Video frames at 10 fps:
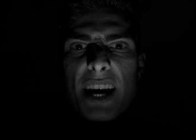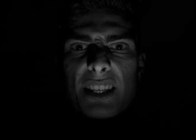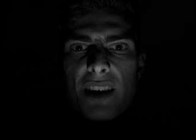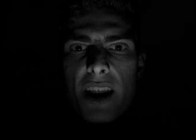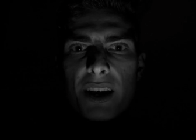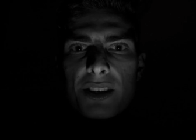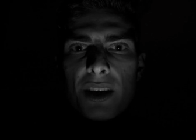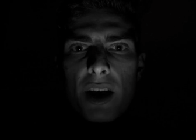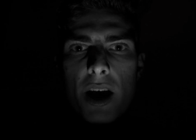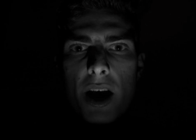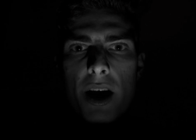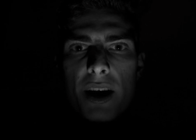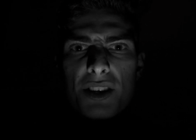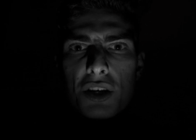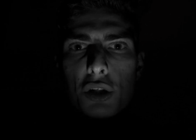aesthetics.
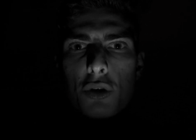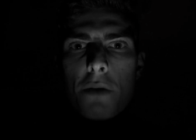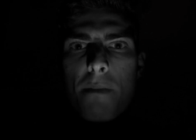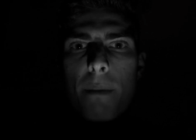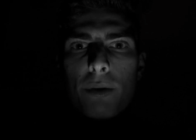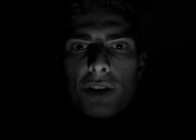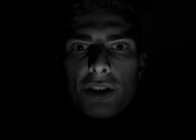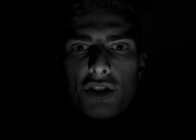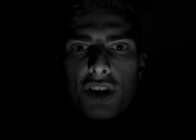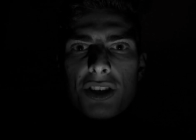It has included members such